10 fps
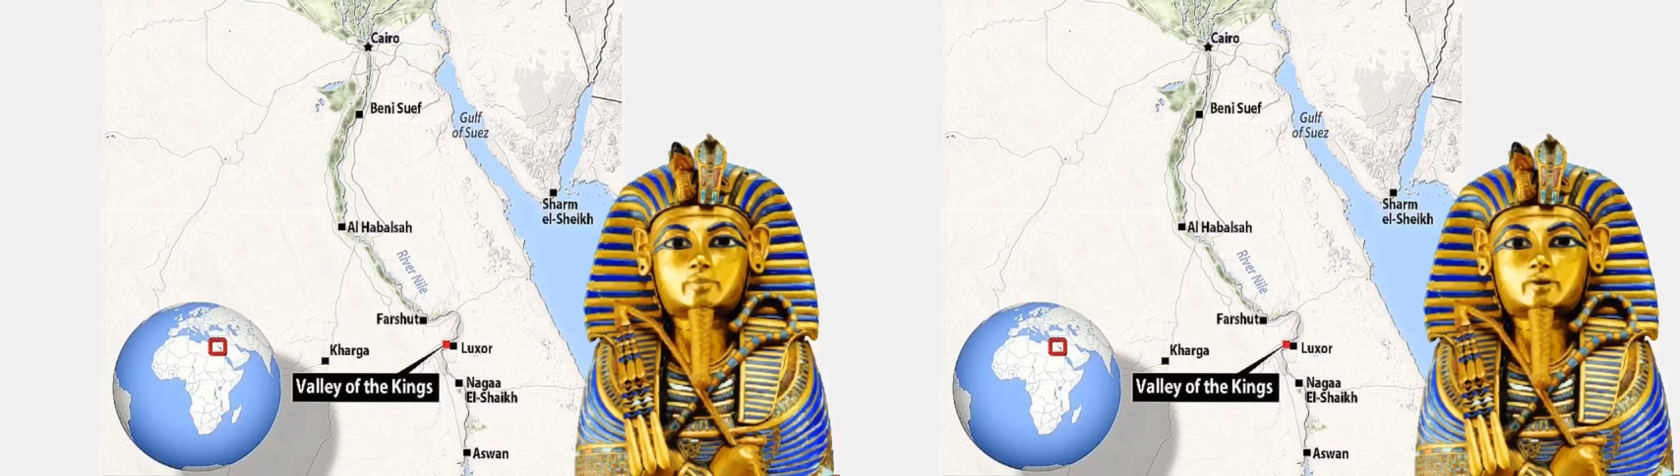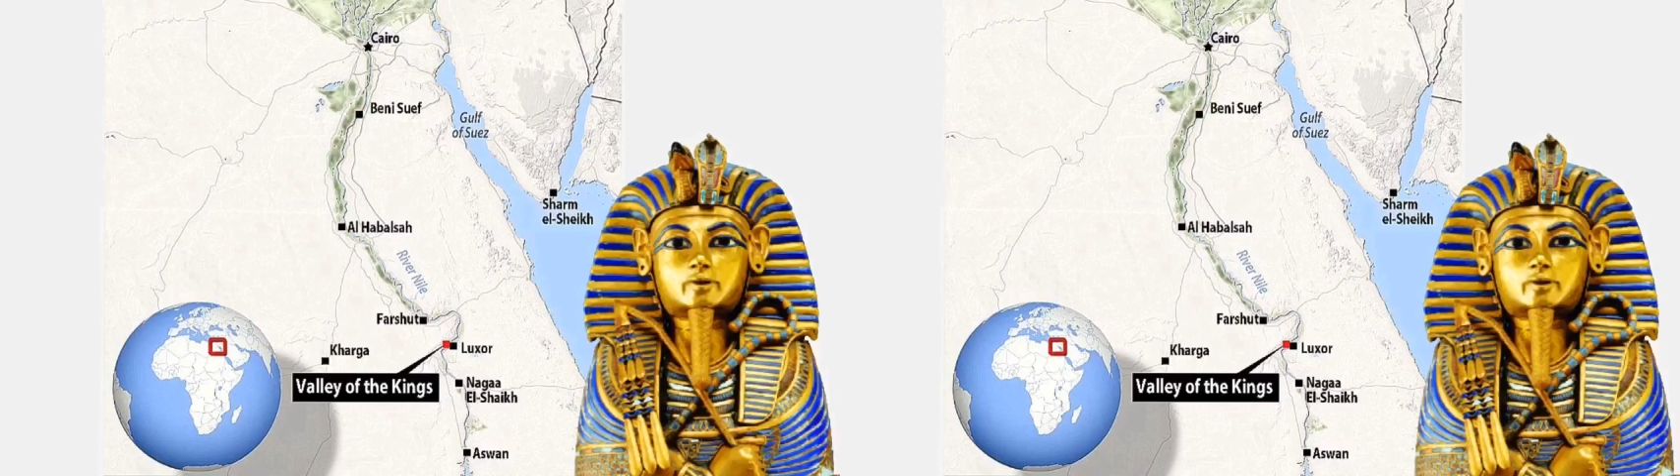
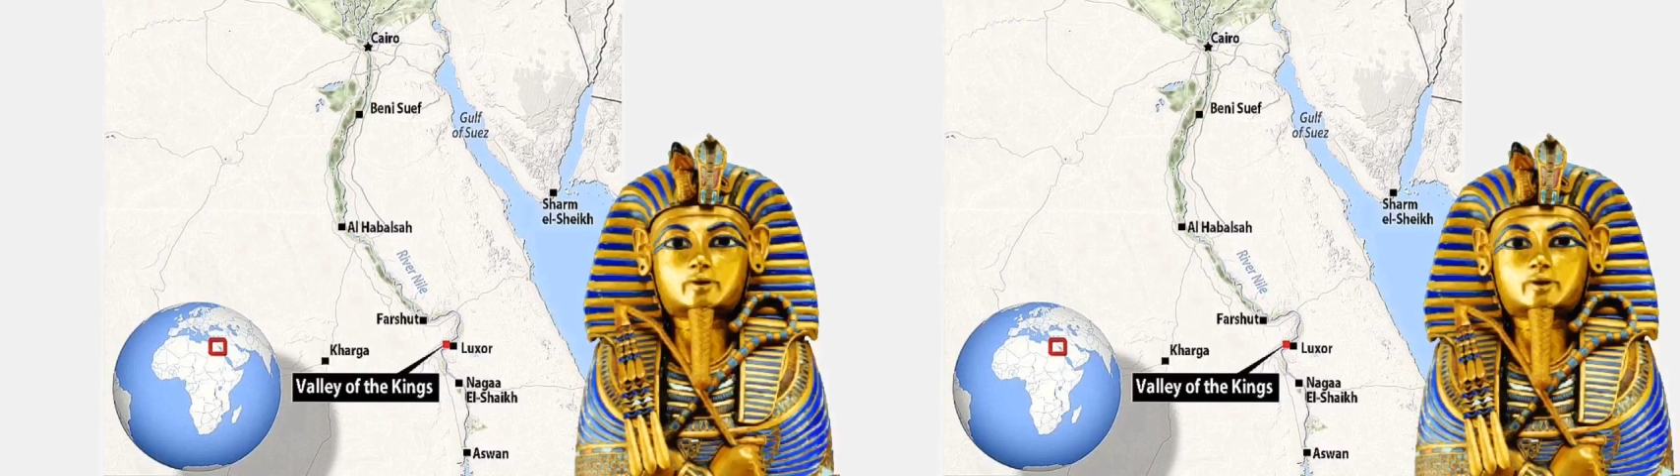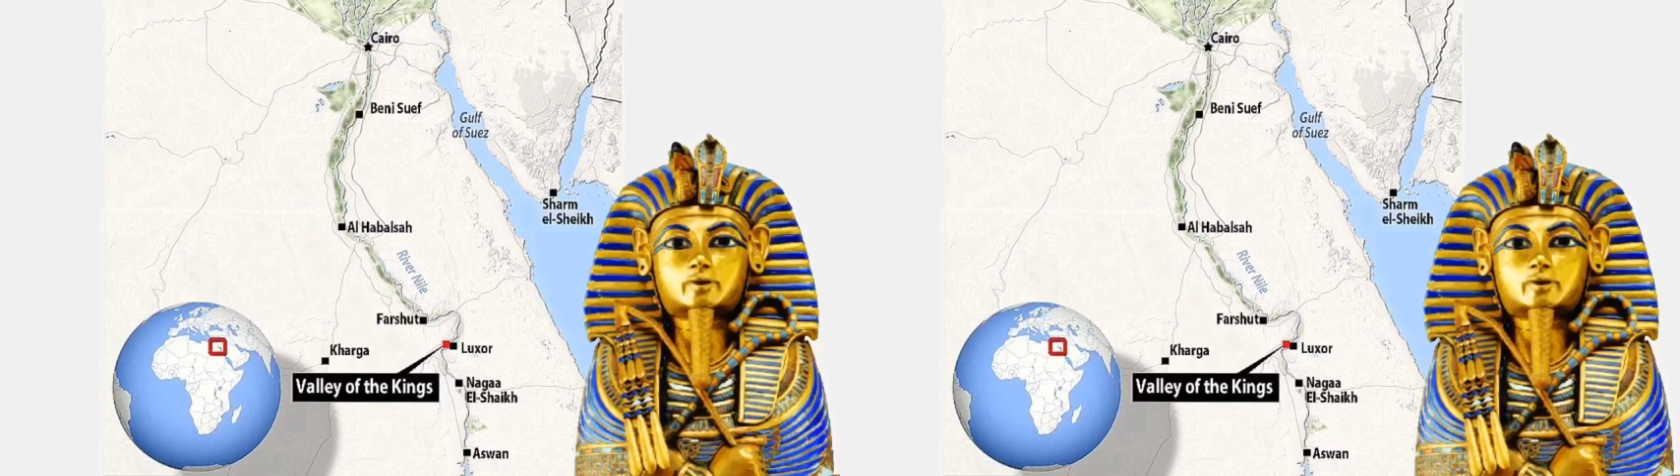so
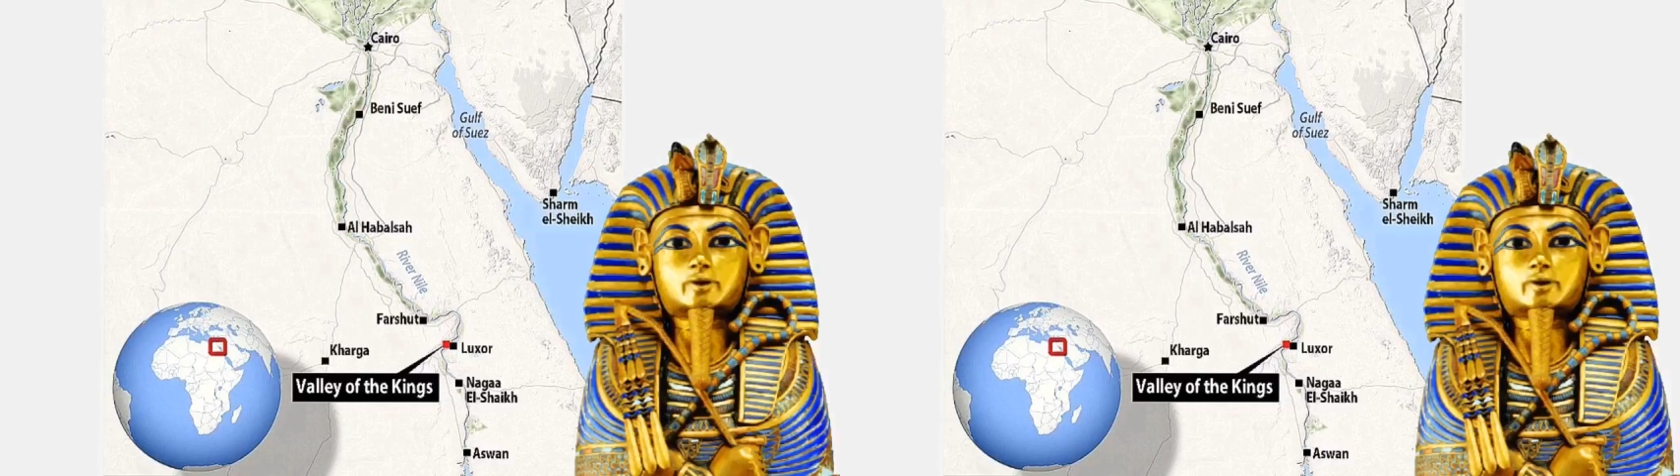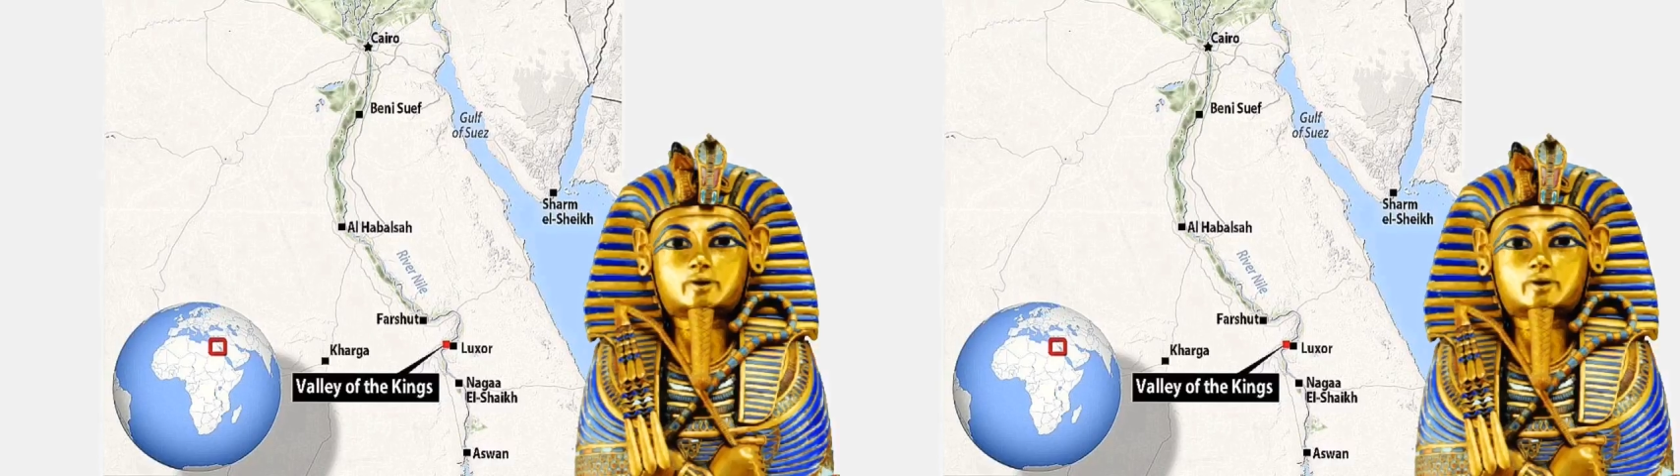
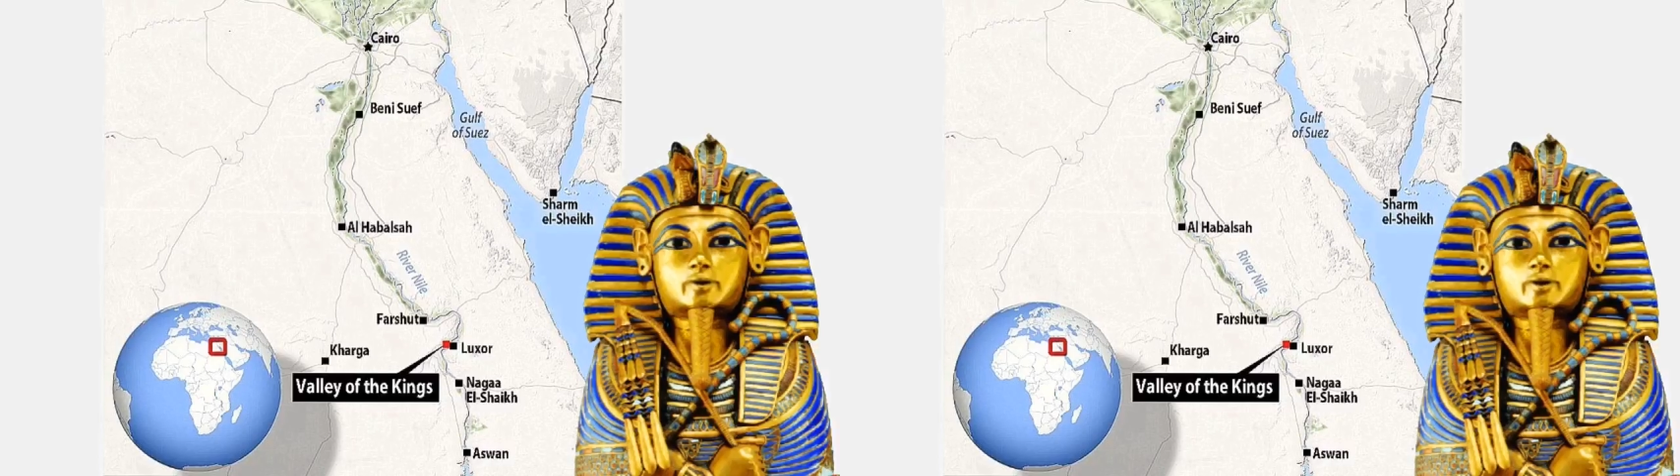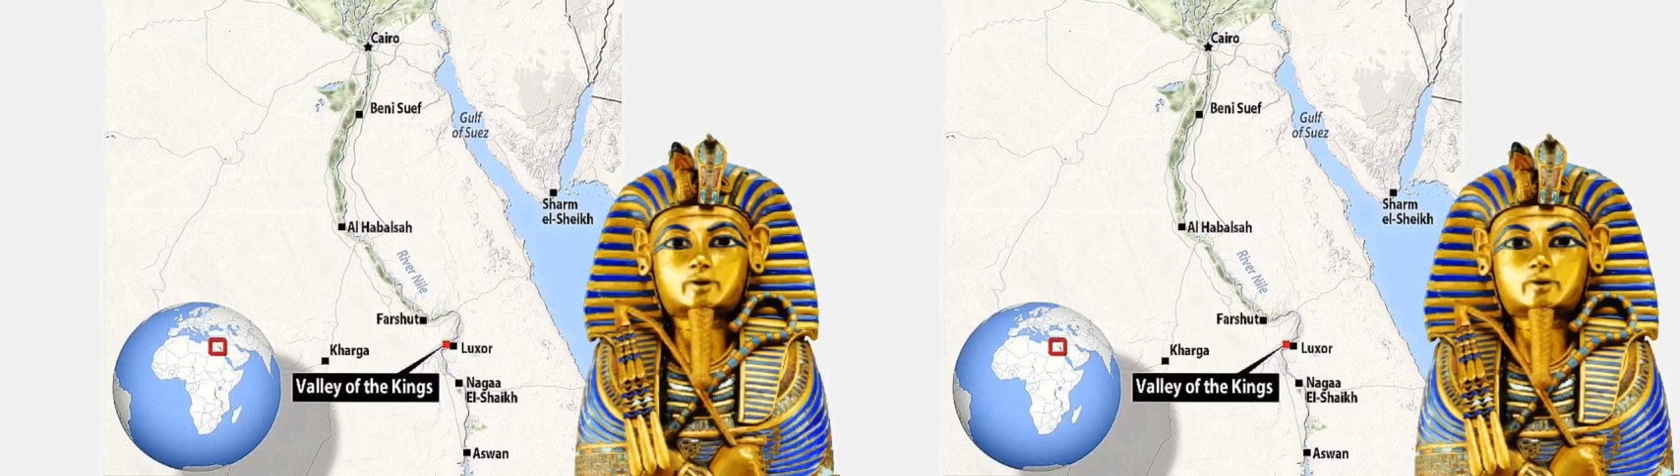everything needed for the